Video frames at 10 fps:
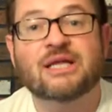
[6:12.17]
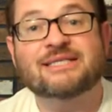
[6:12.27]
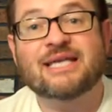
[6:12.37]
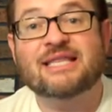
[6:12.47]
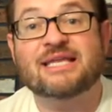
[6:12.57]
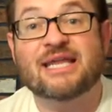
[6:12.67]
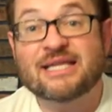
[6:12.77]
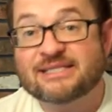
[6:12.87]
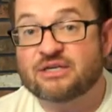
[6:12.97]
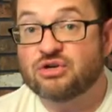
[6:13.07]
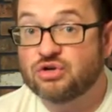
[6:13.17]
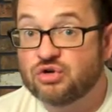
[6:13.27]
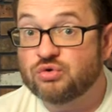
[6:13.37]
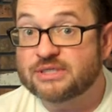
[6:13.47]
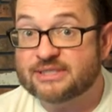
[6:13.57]
let's say that its
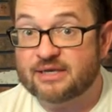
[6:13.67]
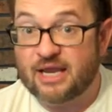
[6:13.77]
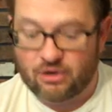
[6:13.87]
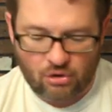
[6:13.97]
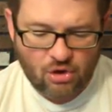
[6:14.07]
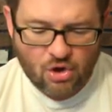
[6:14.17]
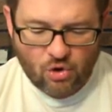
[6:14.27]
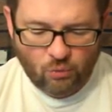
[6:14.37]
noon sun angle